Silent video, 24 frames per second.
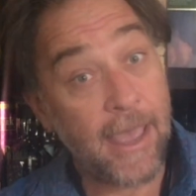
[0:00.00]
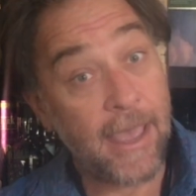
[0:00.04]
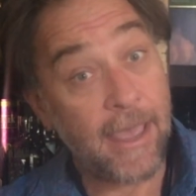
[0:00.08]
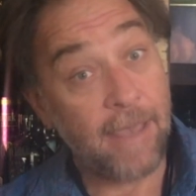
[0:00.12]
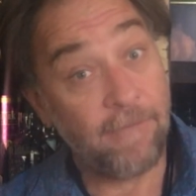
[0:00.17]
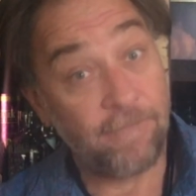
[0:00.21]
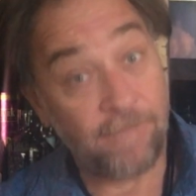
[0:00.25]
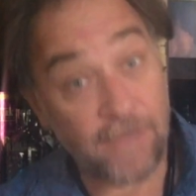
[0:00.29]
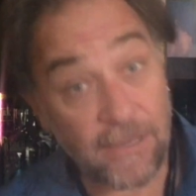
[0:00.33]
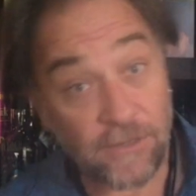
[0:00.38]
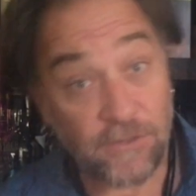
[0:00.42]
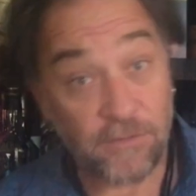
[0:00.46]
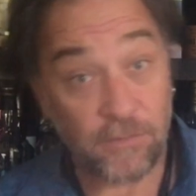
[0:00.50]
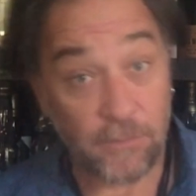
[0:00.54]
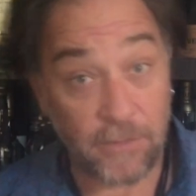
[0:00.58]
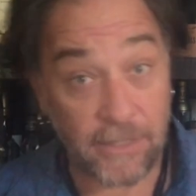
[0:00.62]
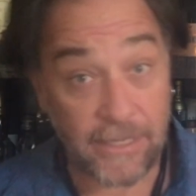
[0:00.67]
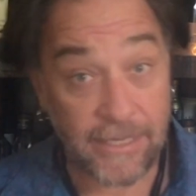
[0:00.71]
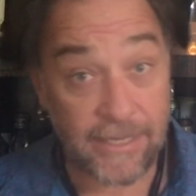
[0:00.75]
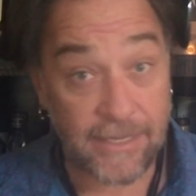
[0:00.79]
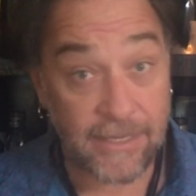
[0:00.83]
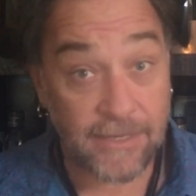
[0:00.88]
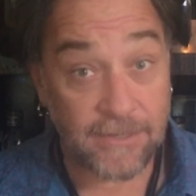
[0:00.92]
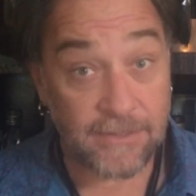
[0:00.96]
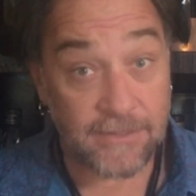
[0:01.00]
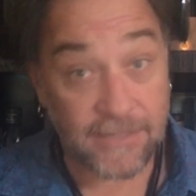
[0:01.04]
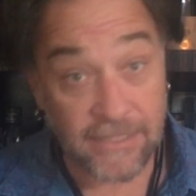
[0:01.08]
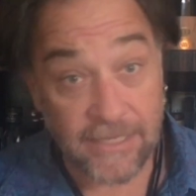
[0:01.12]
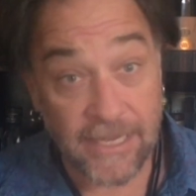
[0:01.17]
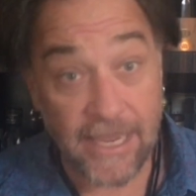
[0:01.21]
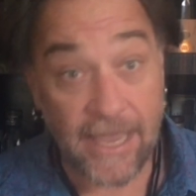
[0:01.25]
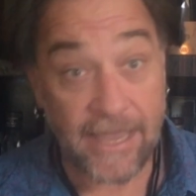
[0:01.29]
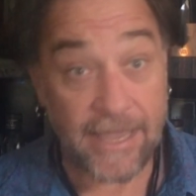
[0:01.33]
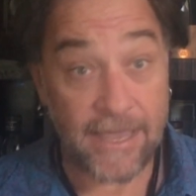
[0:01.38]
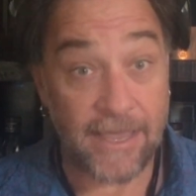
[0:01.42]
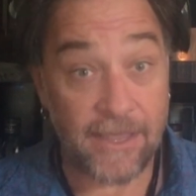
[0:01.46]
Eventually,
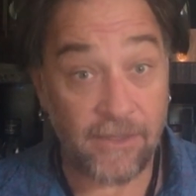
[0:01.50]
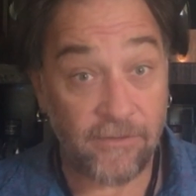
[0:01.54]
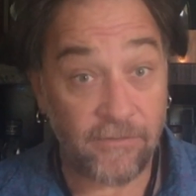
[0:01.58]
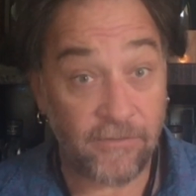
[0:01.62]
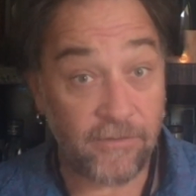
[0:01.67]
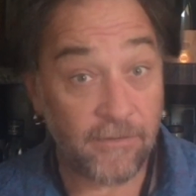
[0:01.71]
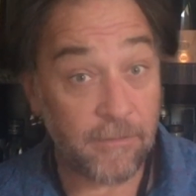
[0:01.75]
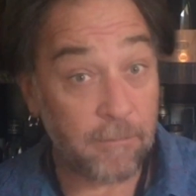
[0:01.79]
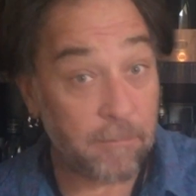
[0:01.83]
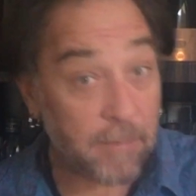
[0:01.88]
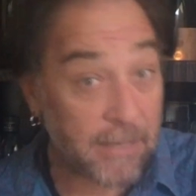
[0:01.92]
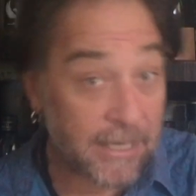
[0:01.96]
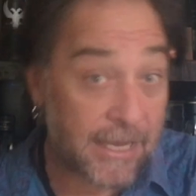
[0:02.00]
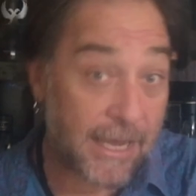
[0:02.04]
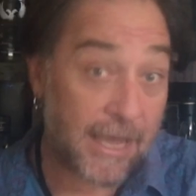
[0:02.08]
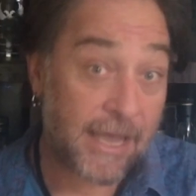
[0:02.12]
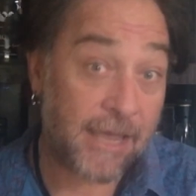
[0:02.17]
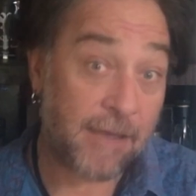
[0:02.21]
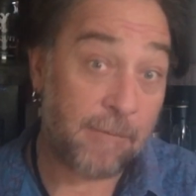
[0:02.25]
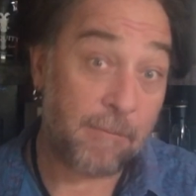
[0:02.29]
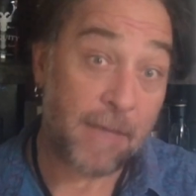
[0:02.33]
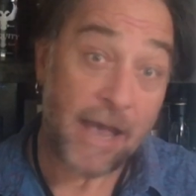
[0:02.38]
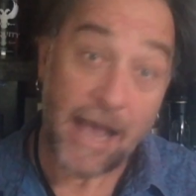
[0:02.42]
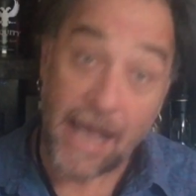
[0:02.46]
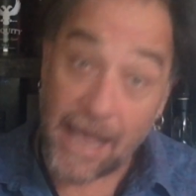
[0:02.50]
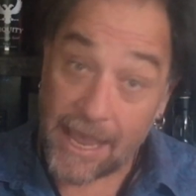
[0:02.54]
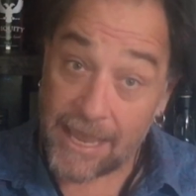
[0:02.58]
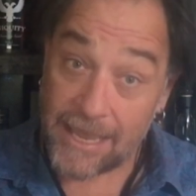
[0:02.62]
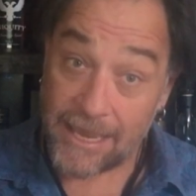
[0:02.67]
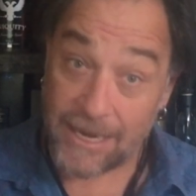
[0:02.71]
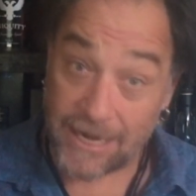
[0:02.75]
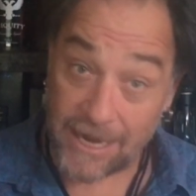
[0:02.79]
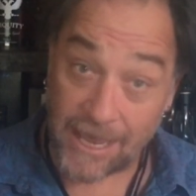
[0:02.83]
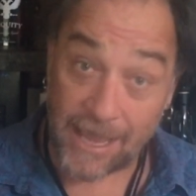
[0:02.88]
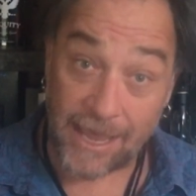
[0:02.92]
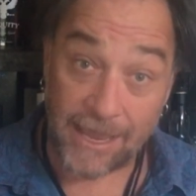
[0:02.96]
TAS became
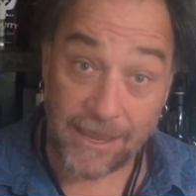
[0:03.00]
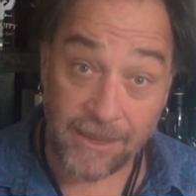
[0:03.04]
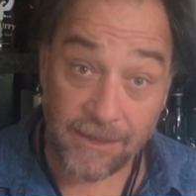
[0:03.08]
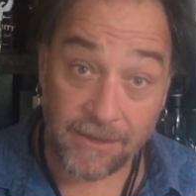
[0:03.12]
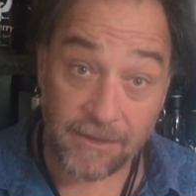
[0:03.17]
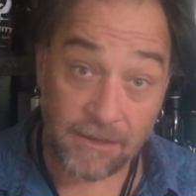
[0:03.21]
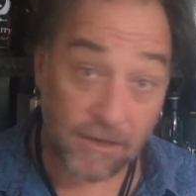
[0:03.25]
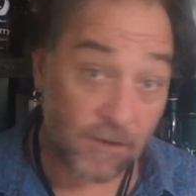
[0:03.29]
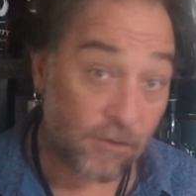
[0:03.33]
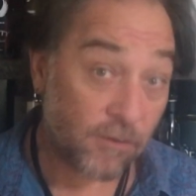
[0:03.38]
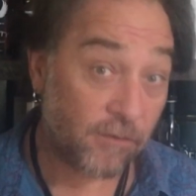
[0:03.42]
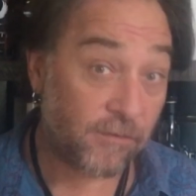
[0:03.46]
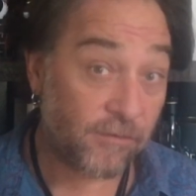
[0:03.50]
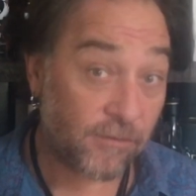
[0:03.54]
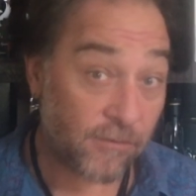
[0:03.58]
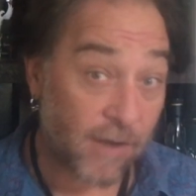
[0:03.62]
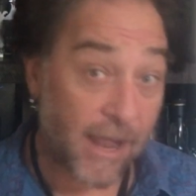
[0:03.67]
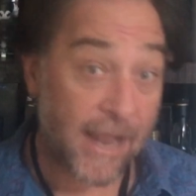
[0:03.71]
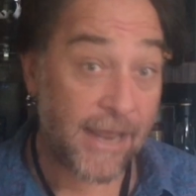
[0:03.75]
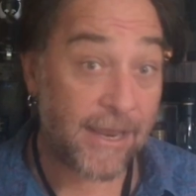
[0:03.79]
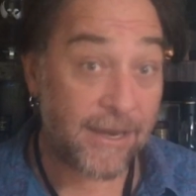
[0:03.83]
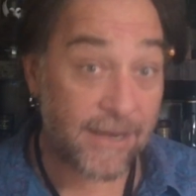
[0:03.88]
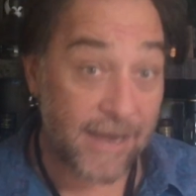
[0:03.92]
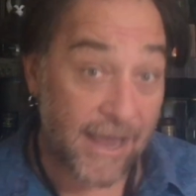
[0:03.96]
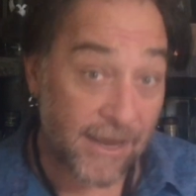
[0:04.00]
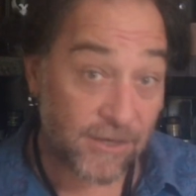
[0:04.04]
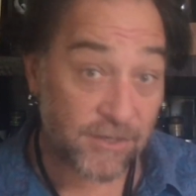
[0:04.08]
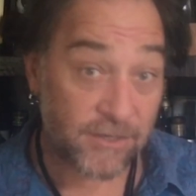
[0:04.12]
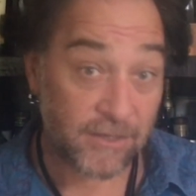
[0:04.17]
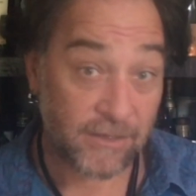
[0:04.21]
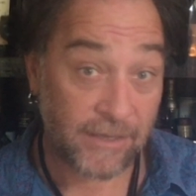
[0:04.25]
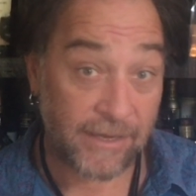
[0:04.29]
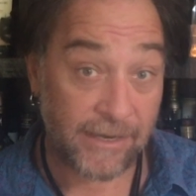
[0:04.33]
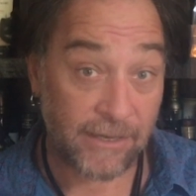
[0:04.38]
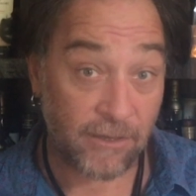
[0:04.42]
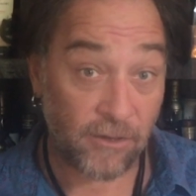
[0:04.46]
ANA, or Australian
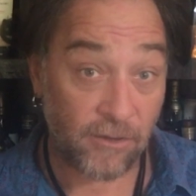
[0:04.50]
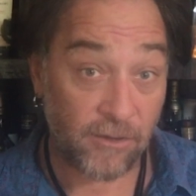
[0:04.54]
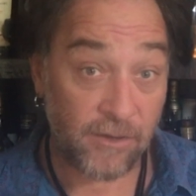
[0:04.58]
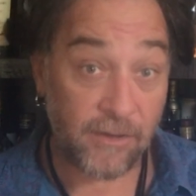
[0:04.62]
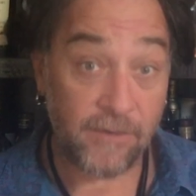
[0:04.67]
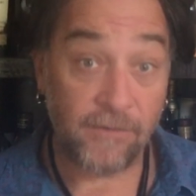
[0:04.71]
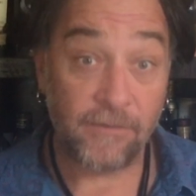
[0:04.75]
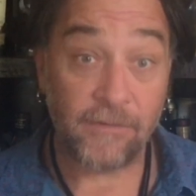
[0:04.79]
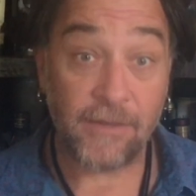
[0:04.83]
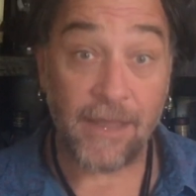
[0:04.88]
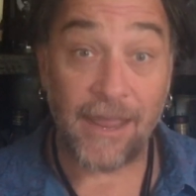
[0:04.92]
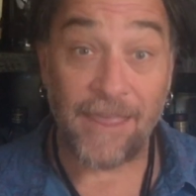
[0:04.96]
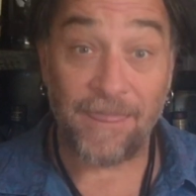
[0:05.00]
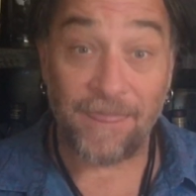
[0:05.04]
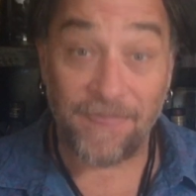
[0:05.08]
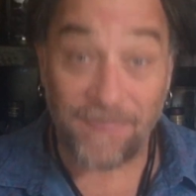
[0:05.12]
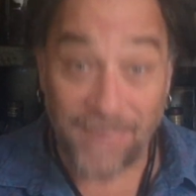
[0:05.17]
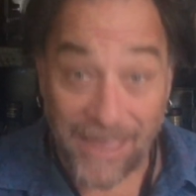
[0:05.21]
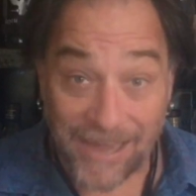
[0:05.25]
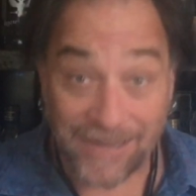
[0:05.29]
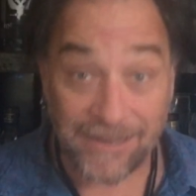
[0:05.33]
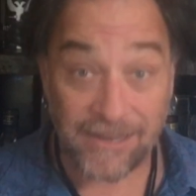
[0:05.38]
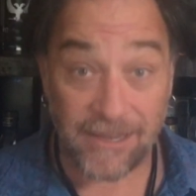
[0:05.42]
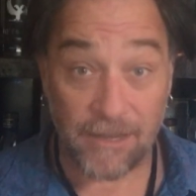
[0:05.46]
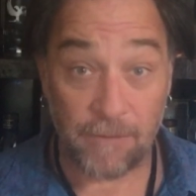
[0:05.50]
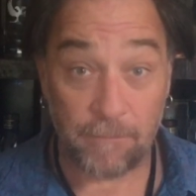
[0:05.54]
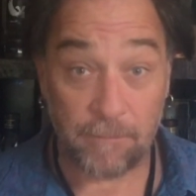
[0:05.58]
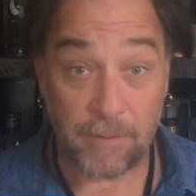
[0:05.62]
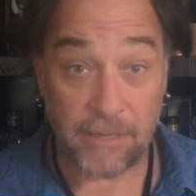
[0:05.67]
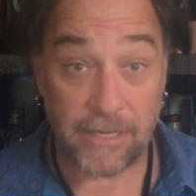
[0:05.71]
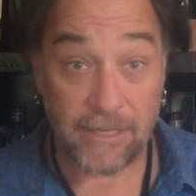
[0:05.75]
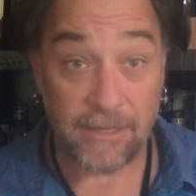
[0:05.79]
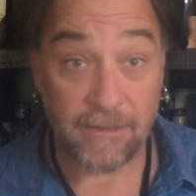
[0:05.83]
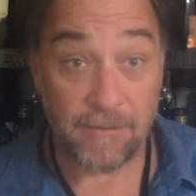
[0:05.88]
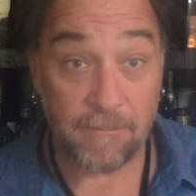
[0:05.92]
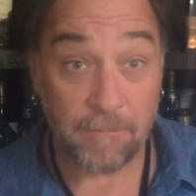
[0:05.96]
National Airlines, and that
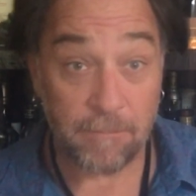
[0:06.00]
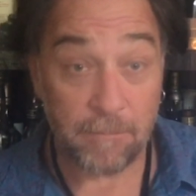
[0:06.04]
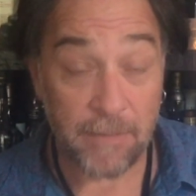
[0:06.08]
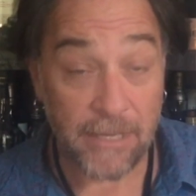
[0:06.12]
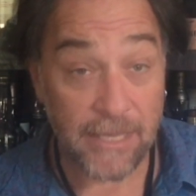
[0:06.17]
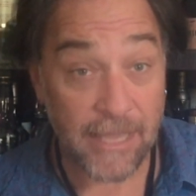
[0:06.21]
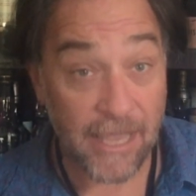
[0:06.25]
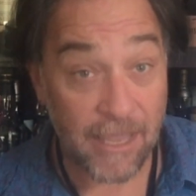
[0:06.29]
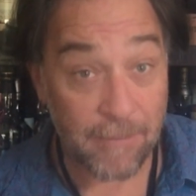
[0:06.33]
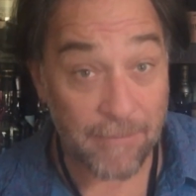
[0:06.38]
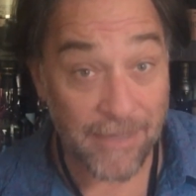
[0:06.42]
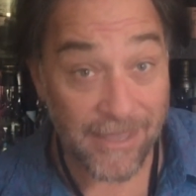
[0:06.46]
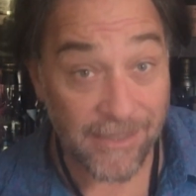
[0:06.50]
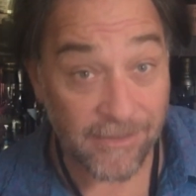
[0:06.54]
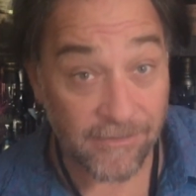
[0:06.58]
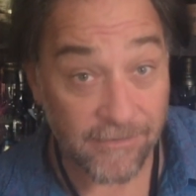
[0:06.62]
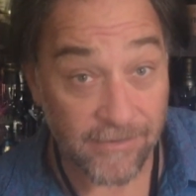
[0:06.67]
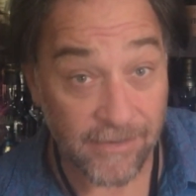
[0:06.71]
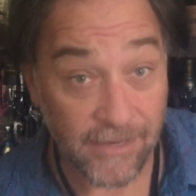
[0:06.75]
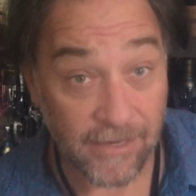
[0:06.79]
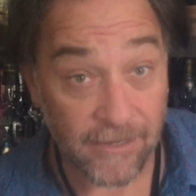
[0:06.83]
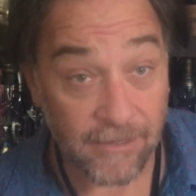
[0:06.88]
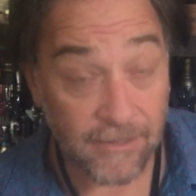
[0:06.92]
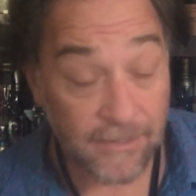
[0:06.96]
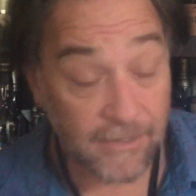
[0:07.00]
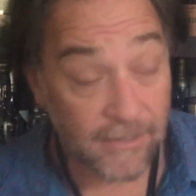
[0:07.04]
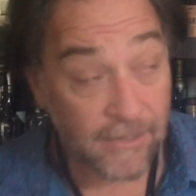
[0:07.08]
company became Ansett.